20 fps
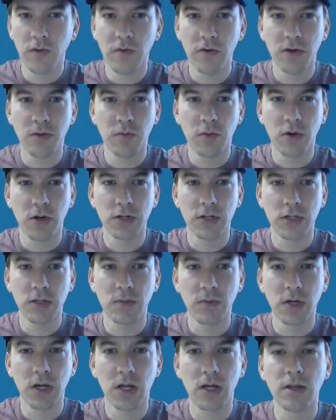to Project
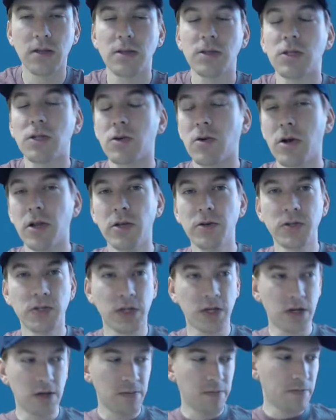Spaghetti. This Trello
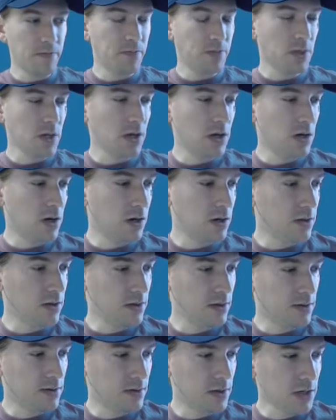site, I
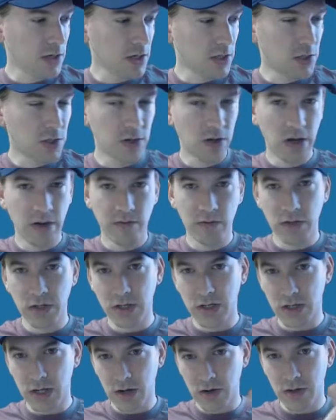think I should have a
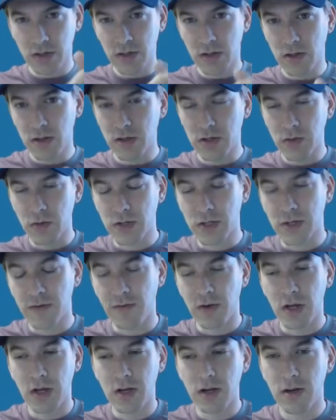link down in the Twitch
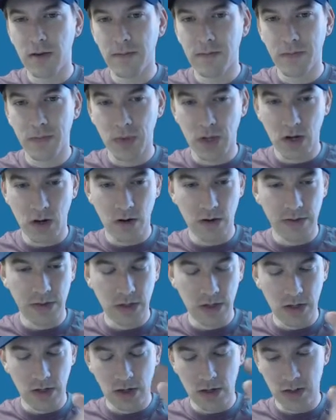feed, or
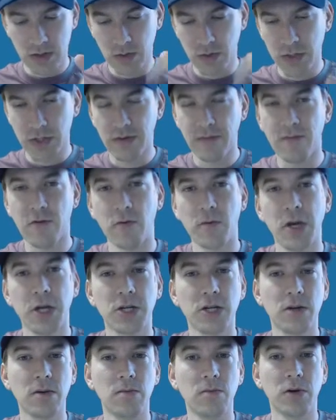the Twitch
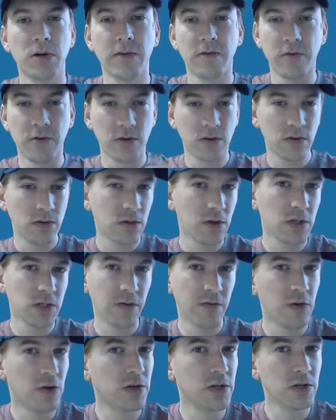information, but for those of
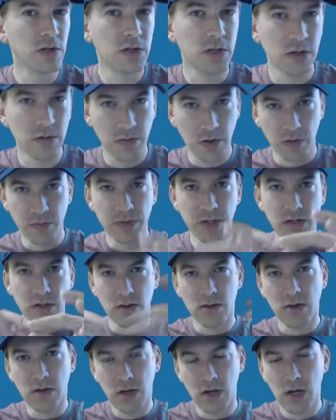you on YouTube, I'll be
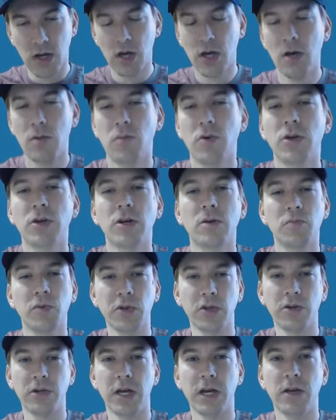putting up a
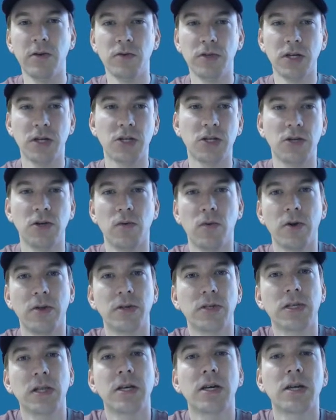little annotation to where
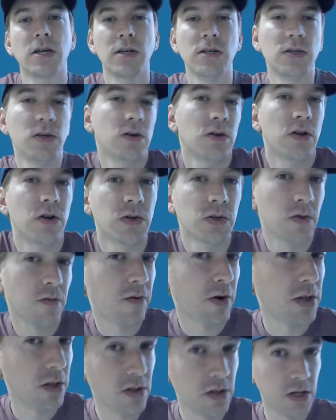this link is. You can also
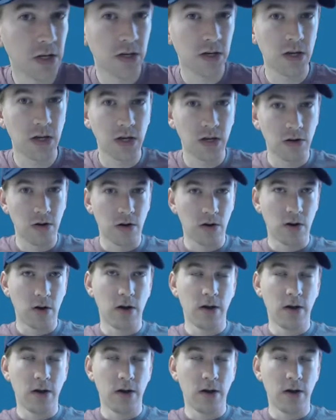find the link at our